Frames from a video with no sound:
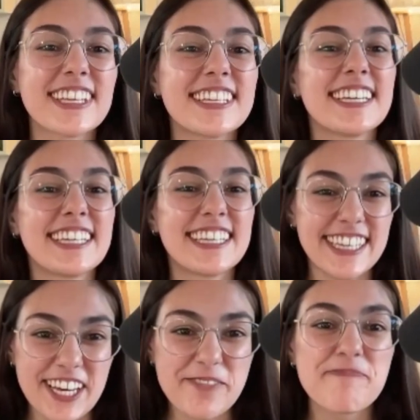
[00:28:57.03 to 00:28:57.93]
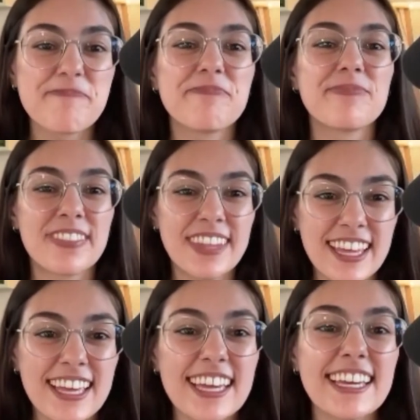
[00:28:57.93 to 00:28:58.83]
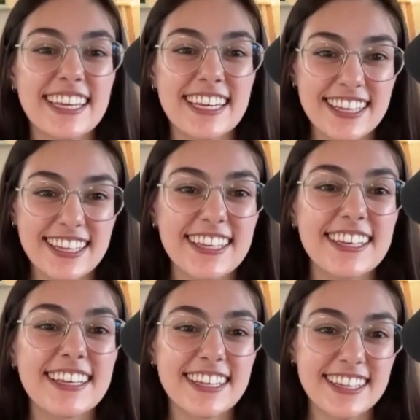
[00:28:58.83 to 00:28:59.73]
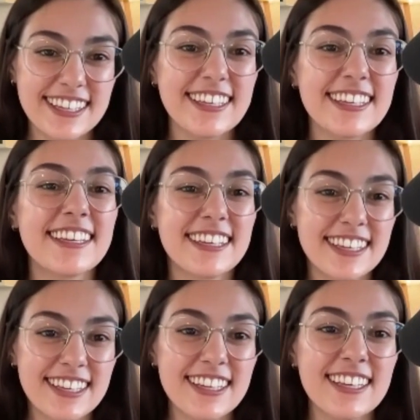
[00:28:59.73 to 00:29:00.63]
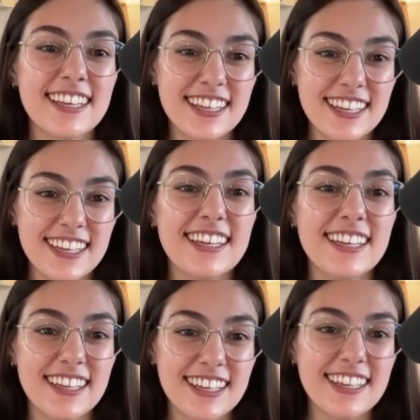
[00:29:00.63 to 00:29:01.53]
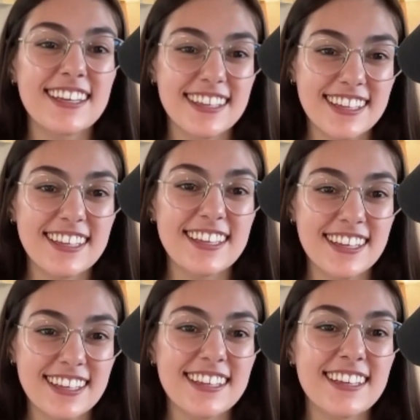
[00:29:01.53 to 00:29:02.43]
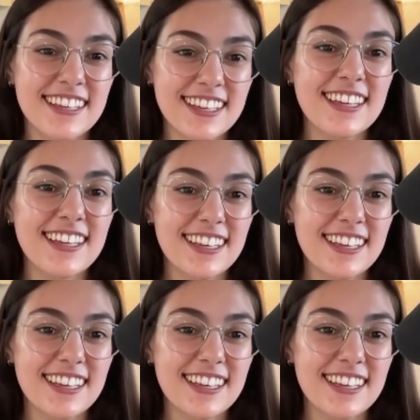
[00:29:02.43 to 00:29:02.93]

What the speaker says: the following day. And I think that's super critical. So, do you follow that every day?